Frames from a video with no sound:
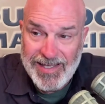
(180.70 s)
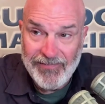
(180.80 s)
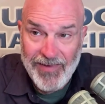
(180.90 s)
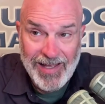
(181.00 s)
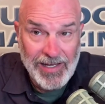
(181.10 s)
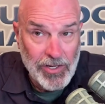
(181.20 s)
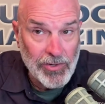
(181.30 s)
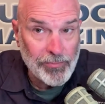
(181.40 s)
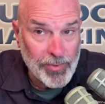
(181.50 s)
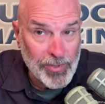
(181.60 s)
if I could
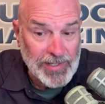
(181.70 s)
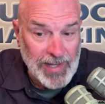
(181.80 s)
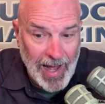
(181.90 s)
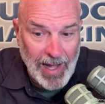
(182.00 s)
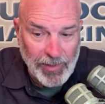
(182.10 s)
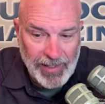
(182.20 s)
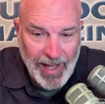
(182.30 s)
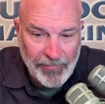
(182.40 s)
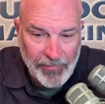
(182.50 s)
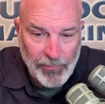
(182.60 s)
hear birds gobbling
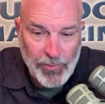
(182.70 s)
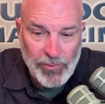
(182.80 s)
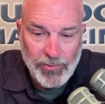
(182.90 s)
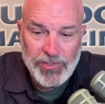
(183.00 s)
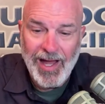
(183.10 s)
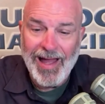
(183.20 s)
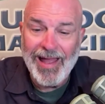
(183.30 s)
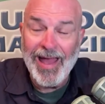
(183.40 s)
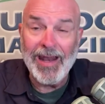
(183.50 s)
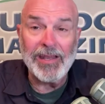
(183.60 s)
on the roost. I
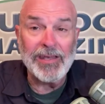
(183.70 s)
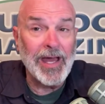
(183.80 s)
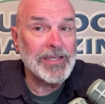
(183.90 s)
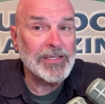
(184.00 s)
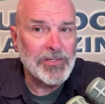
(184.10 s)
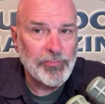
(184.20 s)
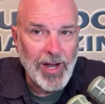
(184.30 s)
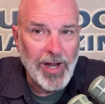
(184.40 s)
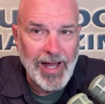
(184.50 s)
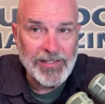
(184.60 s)
had a nice
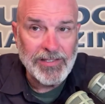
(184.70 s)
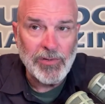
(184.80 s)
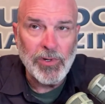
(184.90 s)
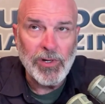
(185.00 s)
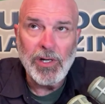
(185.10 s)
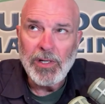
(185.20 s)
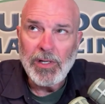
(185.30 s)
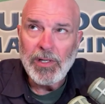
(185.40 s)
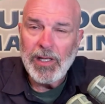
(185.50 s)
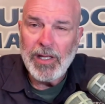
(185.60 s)
surprise. There were
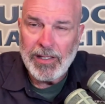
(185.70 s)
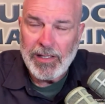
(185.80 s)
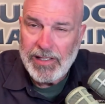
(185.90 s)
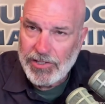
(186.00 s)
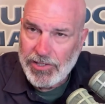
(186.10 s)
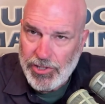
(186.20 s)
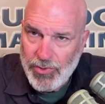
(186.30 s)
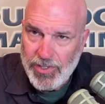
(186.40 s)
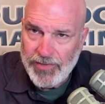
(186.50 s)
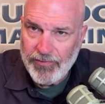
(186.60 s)
at least
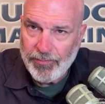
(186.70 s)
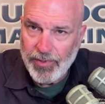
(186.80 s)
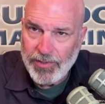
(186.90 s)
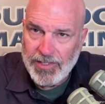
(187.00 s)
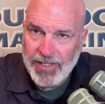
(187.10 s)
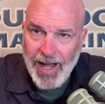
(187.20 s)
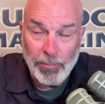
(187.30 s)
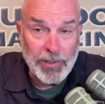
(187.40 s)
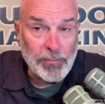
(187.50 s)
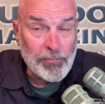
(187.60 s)
two different birds
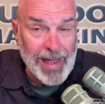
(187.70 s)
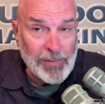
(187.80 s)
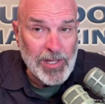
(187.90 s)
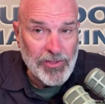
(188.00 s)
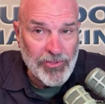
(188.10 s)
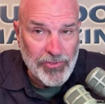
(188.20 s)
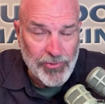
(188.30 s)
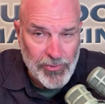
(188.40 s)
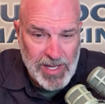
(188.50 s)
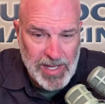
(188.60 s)
gobbling, maybe
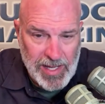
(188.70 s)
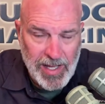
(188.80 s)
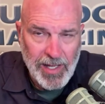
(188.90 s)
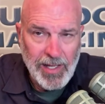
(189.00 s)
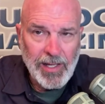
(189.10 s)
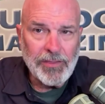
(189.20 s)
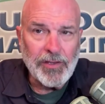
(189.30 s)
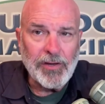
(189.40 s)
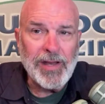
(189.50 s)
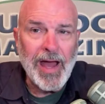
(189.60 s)
three.
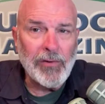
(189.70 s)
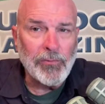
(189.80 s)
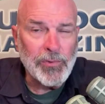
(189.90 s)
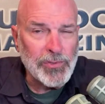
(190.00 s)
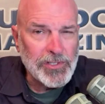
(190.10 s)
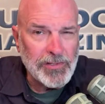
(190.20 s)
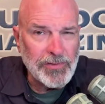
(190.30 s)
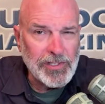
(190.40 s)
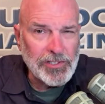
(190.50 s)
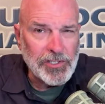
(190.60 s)
They're not
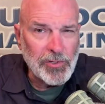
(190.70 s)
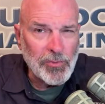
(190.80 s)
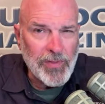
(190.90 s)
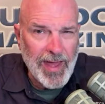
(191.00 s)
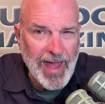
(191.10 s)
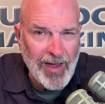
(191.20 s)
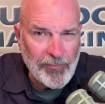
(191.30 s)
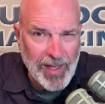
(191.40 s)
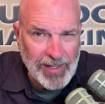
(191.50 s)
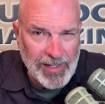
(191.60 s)
roosted this year where they
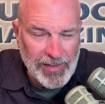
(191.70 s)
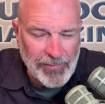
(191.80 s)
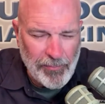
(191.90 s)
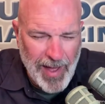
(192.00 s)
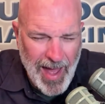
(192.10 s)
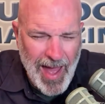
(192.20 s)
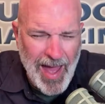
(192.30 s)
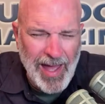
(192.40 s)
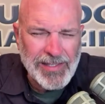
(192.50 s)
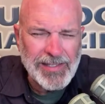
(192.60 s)
have been in the
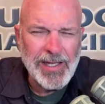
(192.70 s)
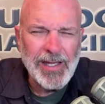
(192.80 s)
past,